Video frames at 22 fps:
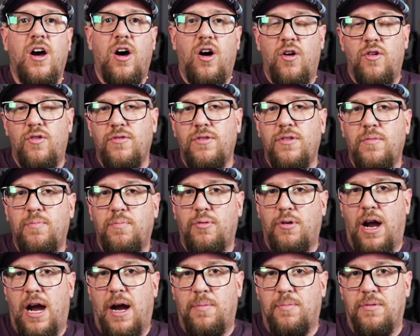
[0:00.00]
own the
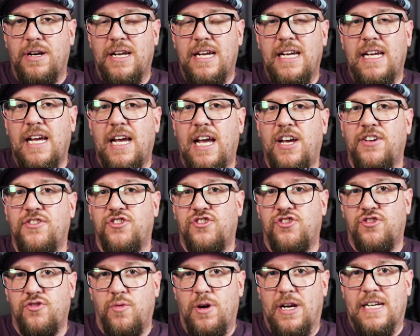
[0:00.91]
property as
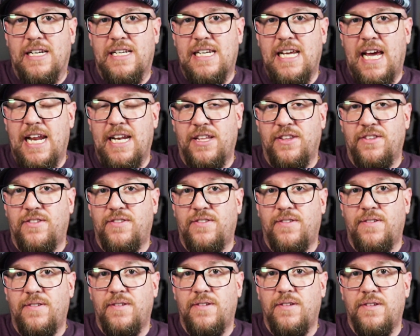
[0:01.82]
joint
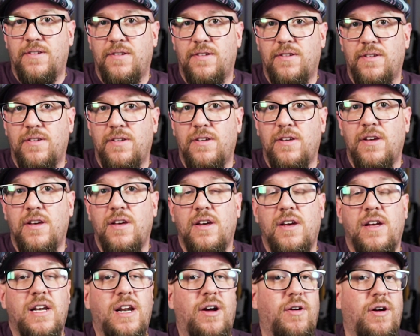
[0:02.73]
tenants.
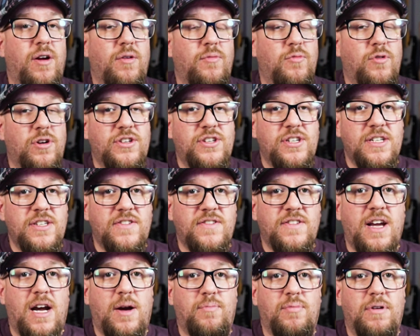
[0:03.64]
Now, I want you to
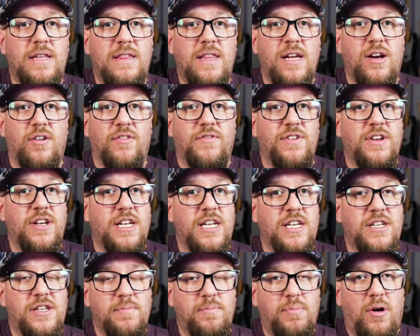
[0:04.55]
stop right there. If you
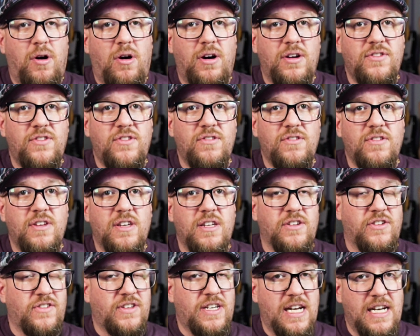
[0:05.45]
need to pause
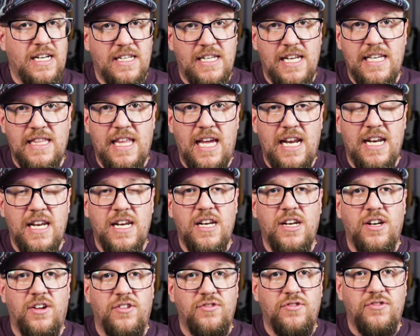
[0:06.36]
and just kind of take that
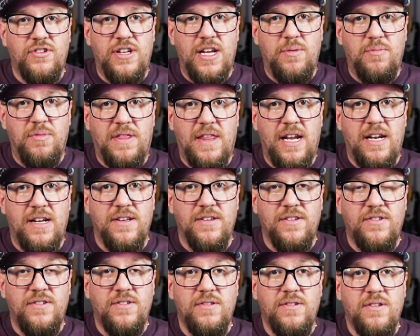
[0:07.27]
in and understand what that
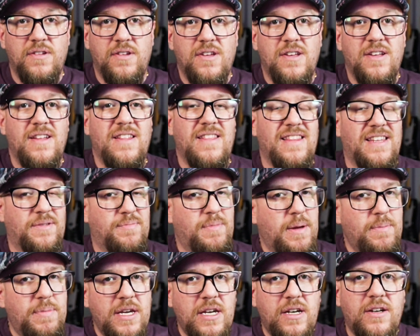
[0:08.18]
is, this
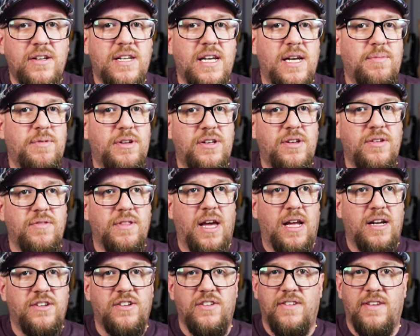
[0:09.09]
might be a good time to do
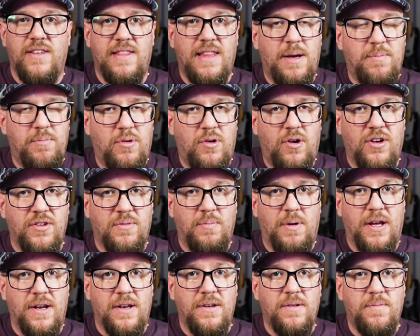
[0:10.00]
that. Just hit that pause
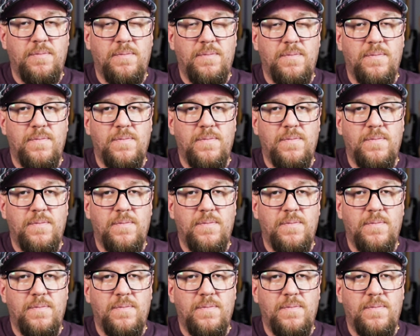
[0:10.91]
button.